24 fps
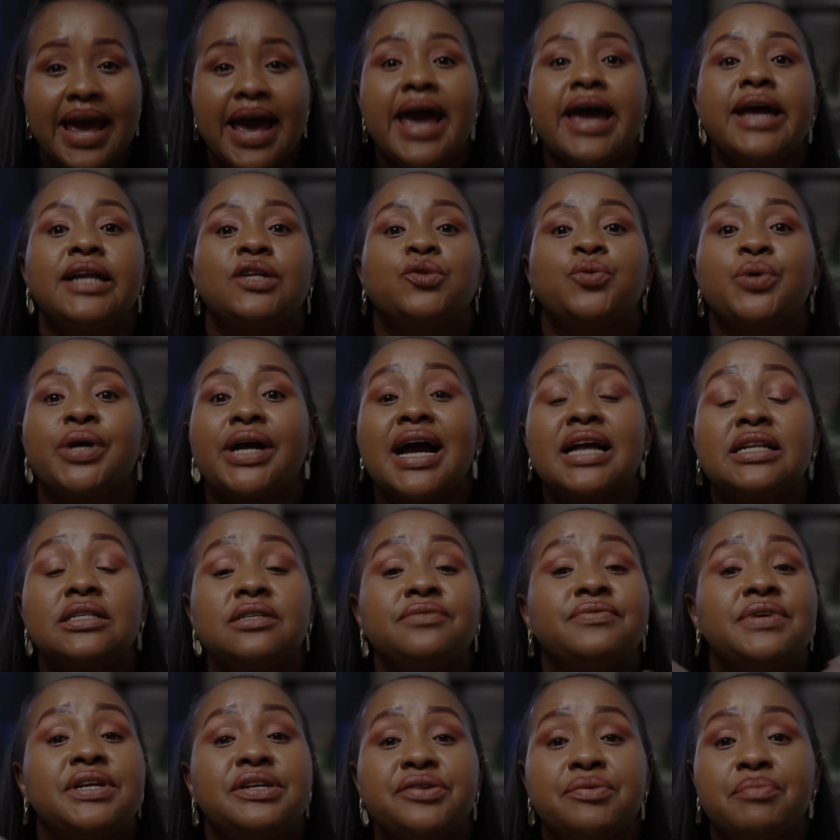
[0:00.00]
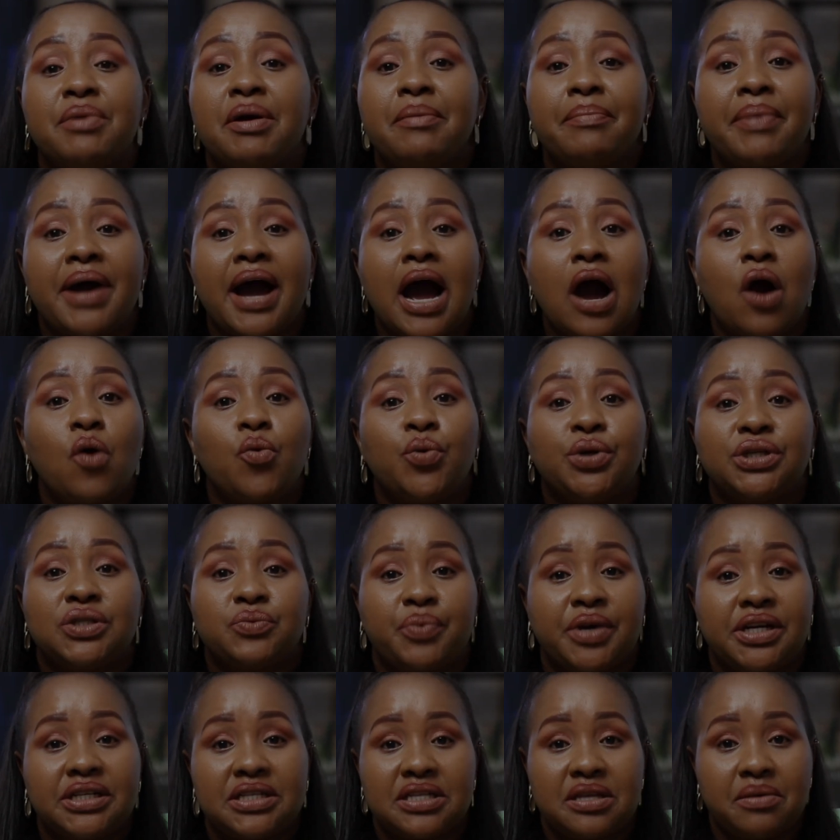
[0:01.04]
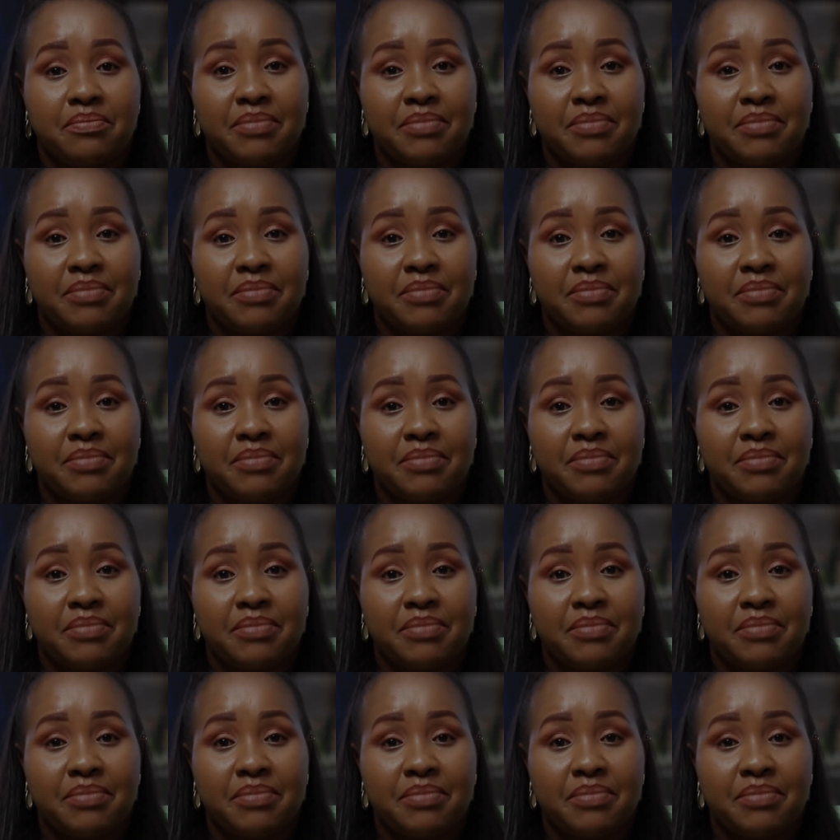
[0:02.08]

and we can't even remember how we spent the